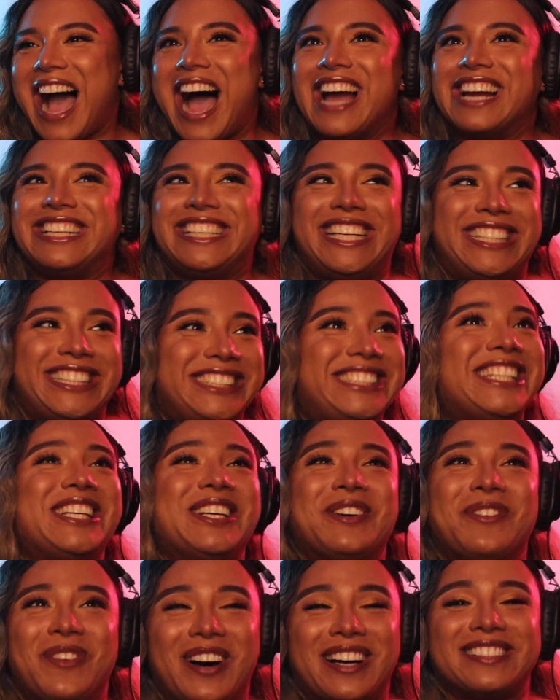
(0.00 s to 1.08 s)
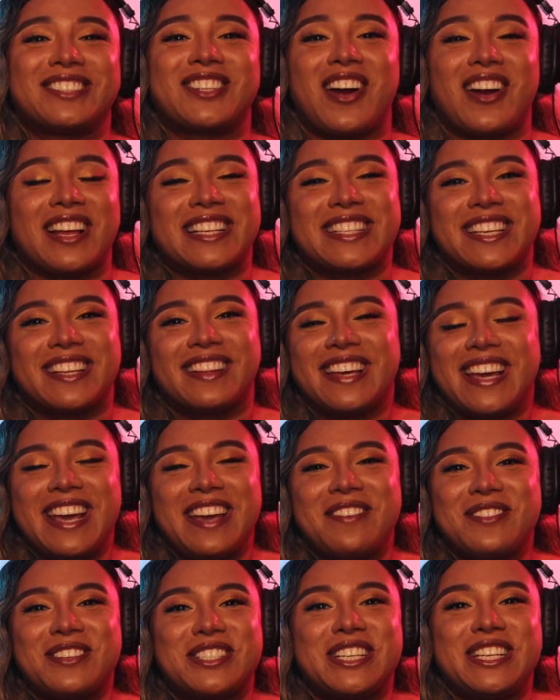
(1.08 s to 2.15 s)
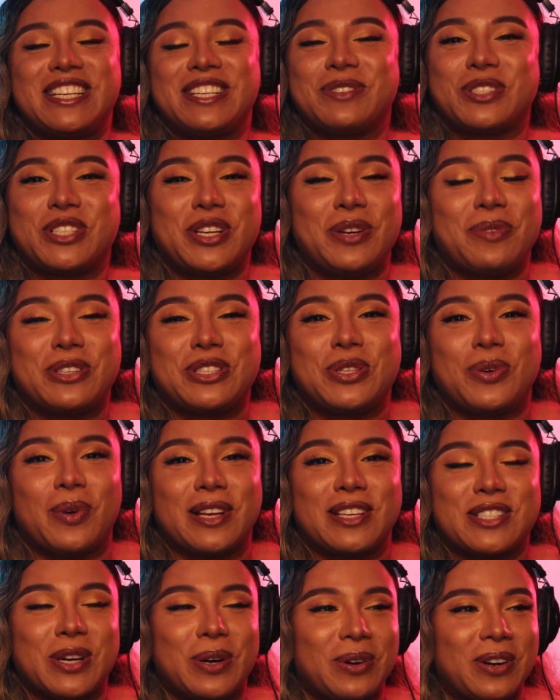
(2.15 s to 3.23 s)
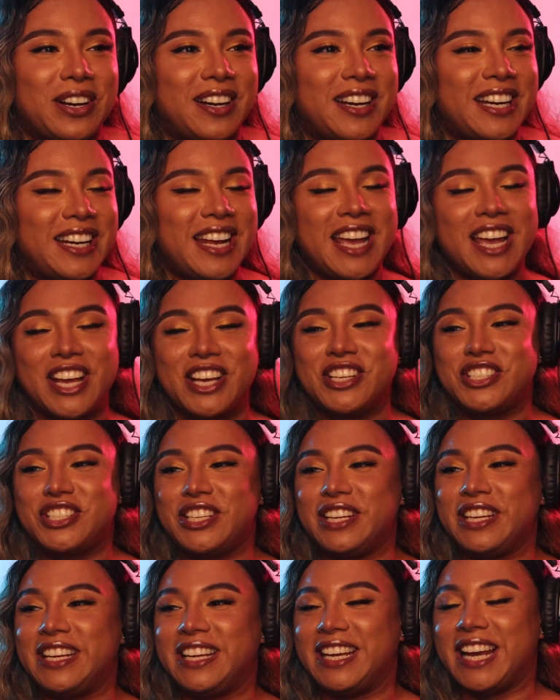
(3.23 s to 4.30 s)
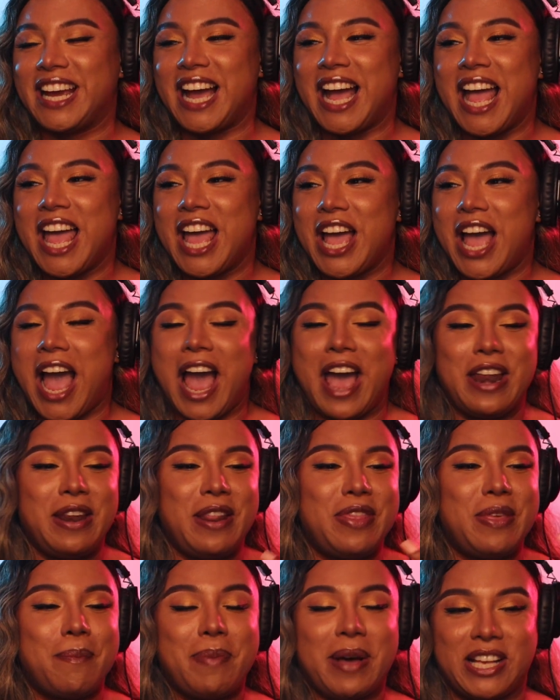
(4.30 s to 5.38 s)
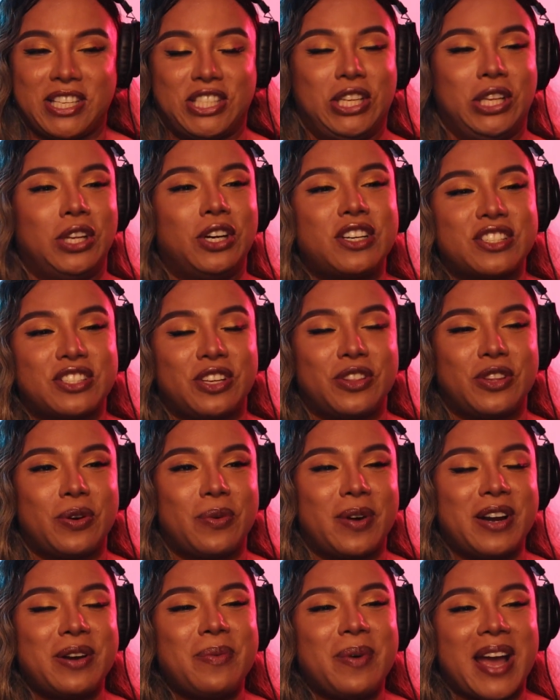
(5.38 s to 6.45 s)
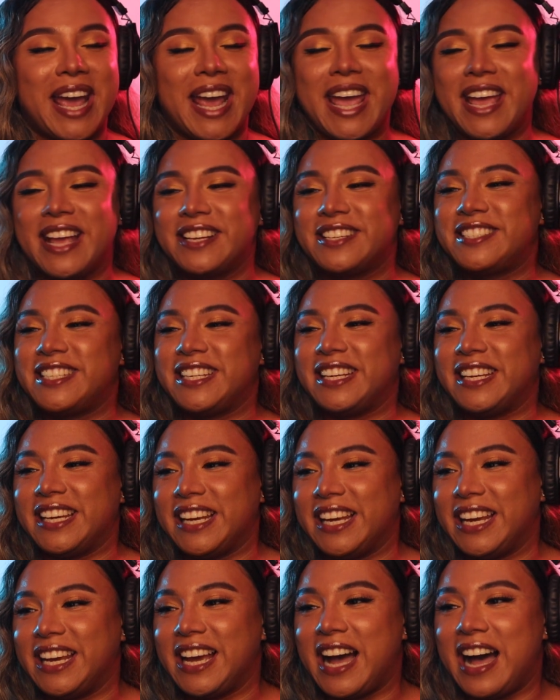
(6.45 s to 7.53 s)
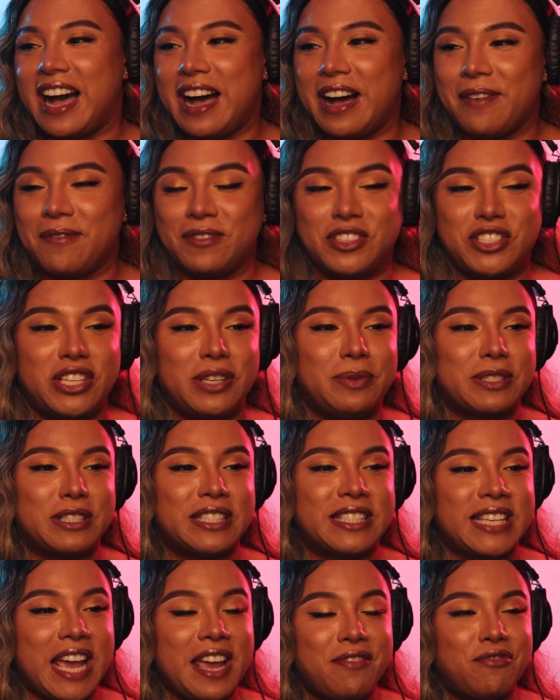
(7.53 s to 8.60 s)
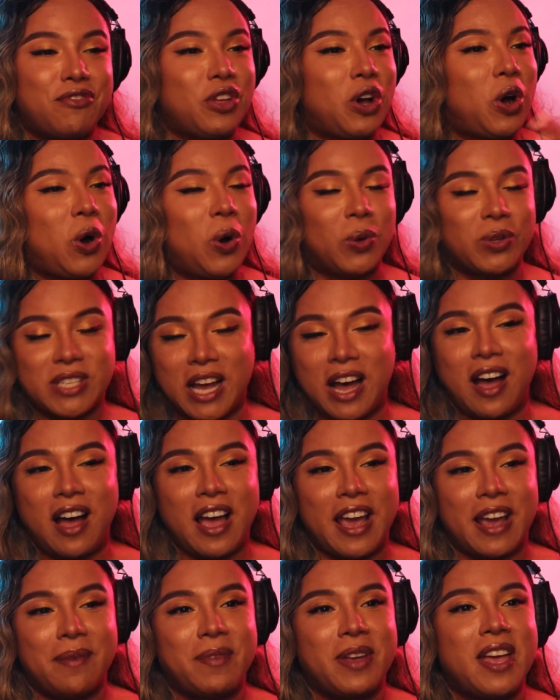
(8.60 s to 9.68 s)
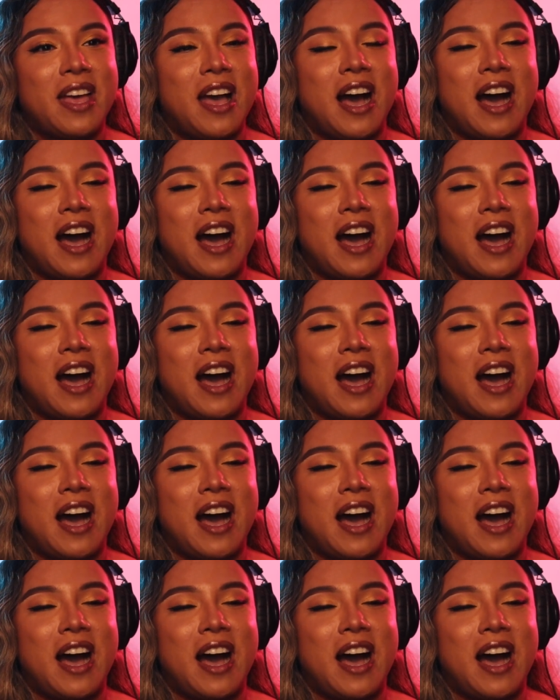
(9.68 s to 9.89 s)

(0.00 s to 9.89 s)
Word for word: I just didn't want Scarlet to leave. She just, she was doing so good. She had the best looks on the runway. She, um, she was safe the whole time.